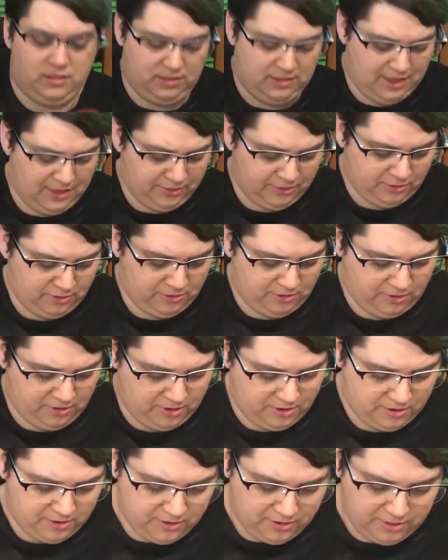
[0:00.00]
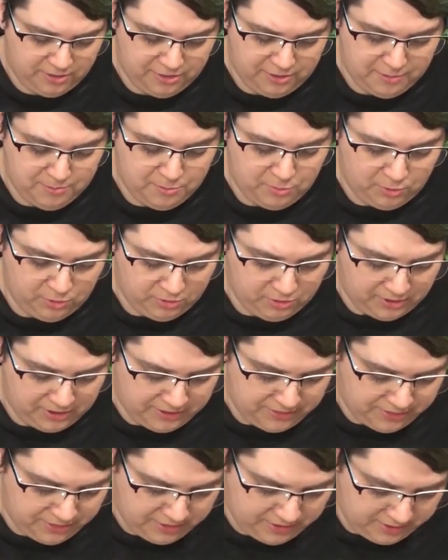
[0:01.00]
leather thimble
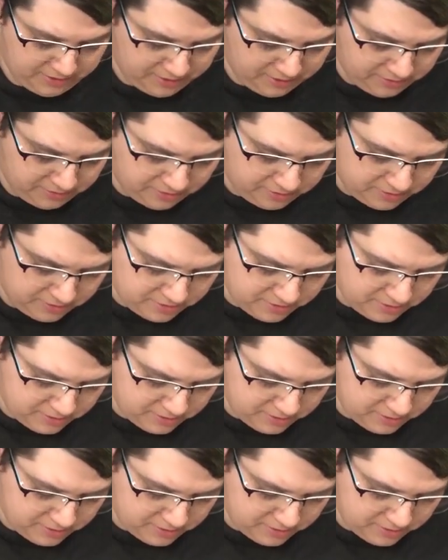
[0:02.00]
looking things.